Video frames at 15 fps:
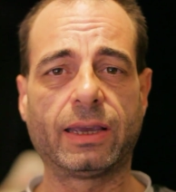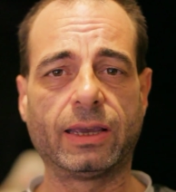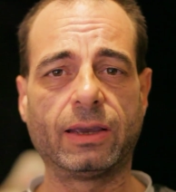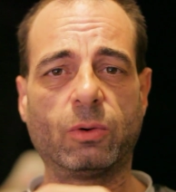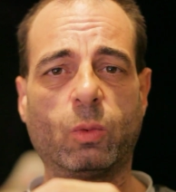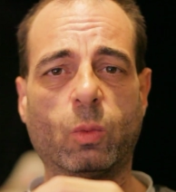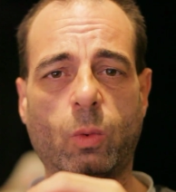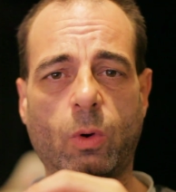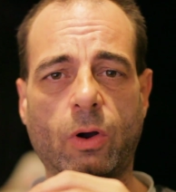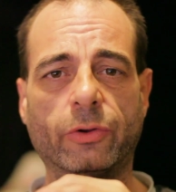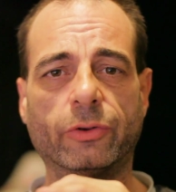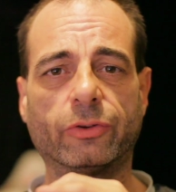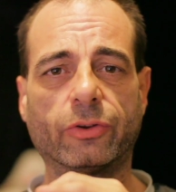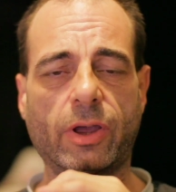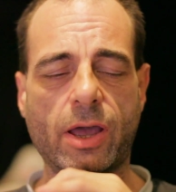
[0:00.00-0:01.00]
It
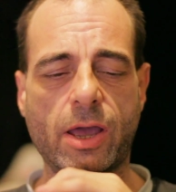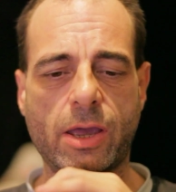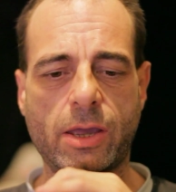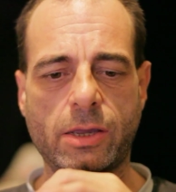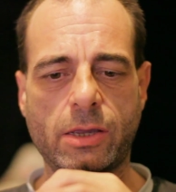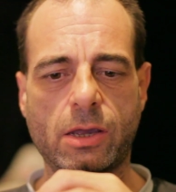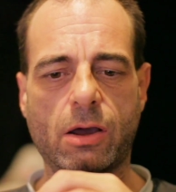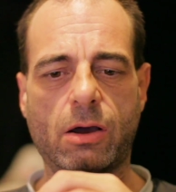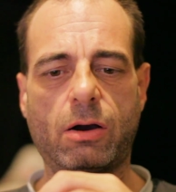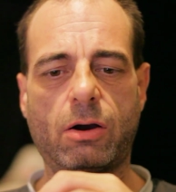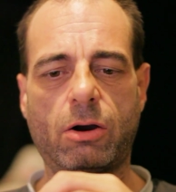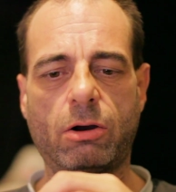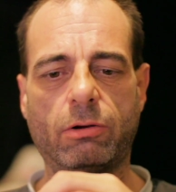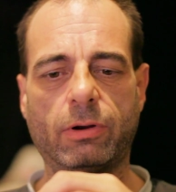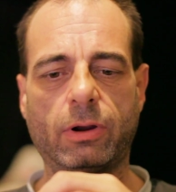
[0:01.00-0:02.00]
was a
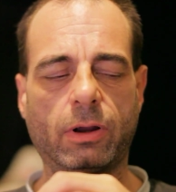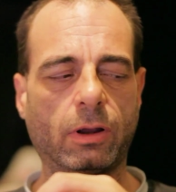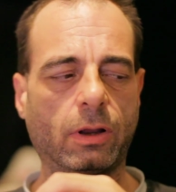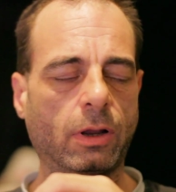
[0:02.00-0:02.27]
horror.